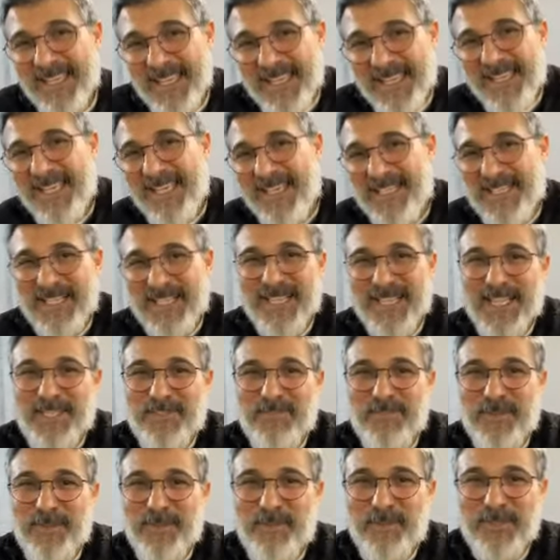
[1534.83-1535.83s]
He has a
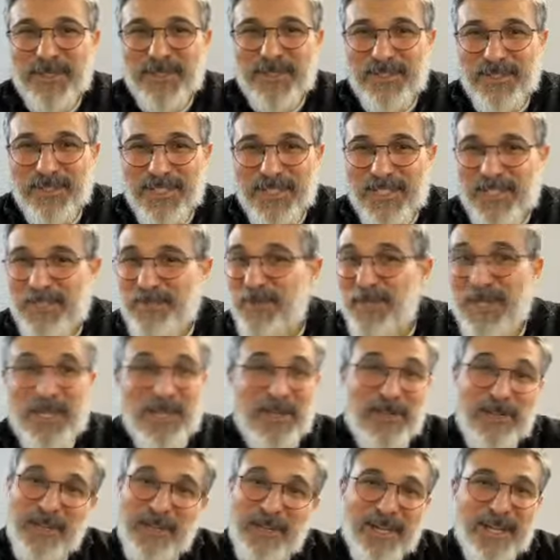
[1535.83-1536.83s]
classified military history.
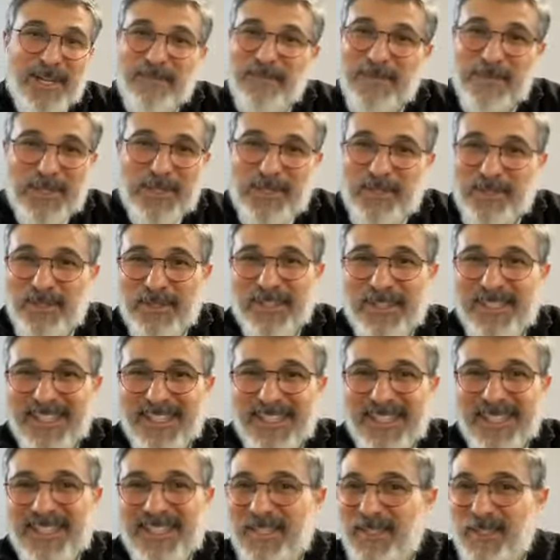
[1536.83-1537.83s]
He couldn't come to
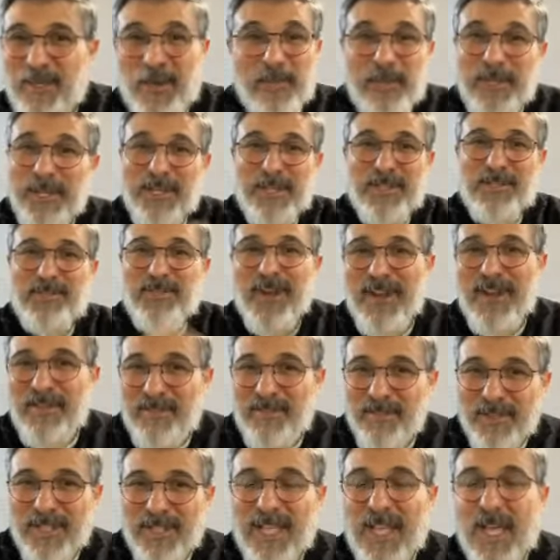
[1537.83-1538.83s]
Australia. Nobody could
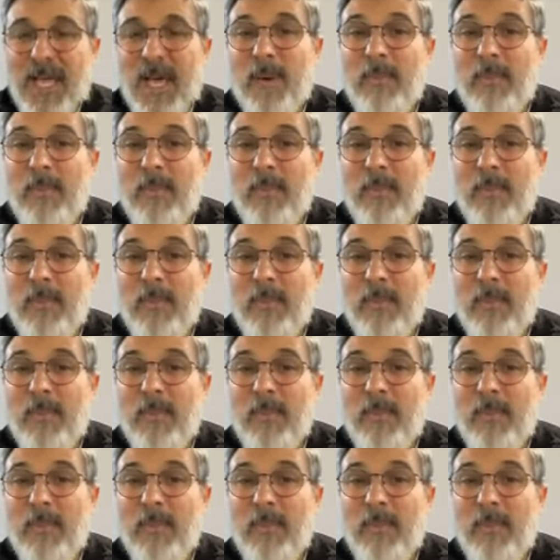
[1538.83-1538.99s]
travel.